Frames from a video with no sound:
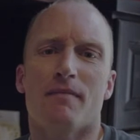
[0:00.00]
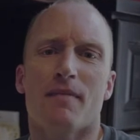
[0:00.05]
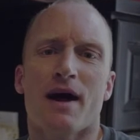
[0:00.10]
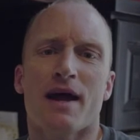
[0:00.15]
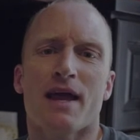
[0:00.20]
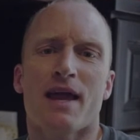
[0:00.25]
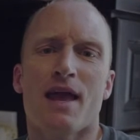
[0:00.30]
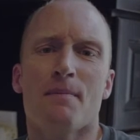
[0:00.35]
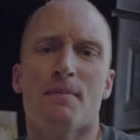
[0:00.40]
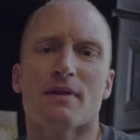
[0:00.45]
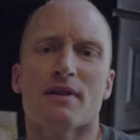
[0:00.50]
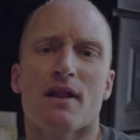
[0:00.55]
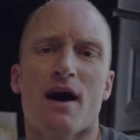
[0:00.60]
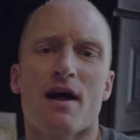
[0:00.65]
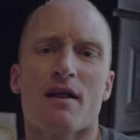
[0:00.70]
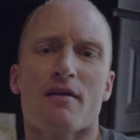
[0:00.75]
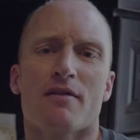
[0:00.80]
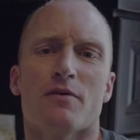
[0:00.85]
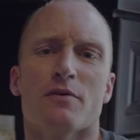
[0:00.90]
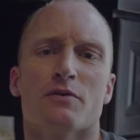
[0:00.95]
I keep a
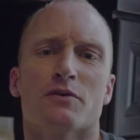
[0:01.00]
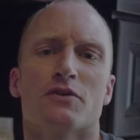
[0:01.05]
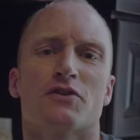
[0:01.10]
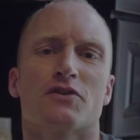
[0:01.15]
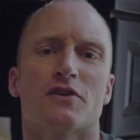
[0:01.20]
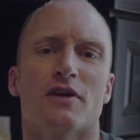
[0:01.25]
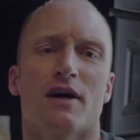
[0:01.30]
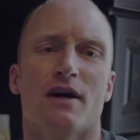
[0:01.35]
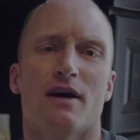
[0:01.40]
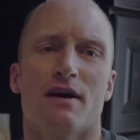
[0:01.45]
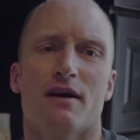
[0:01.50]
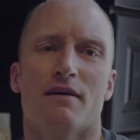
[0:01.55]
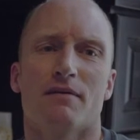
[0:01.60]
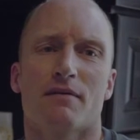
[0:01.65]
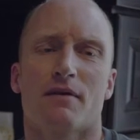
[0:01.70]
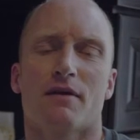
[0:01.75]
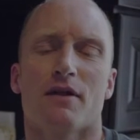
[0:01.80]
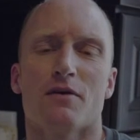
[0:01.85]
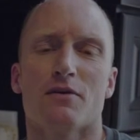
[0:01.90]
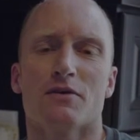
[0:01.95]
lot of those
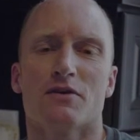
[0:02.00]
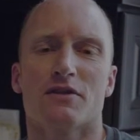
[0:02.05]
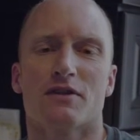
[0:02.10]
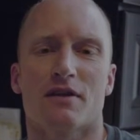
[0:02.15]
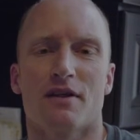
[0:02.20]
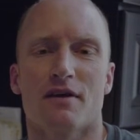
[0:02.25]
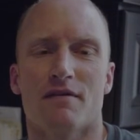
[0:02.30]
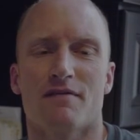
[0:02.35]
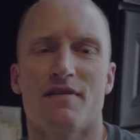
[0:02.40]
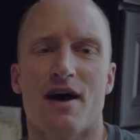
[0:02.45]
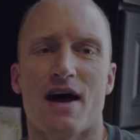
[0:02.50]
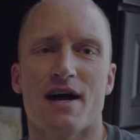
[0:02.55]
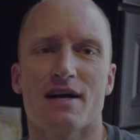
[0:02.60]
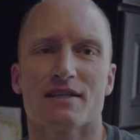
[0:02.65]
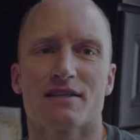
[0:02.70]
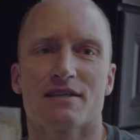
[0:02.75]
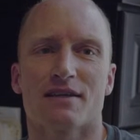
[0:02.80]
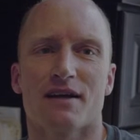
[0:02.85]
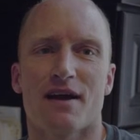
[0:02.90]
close to the vest.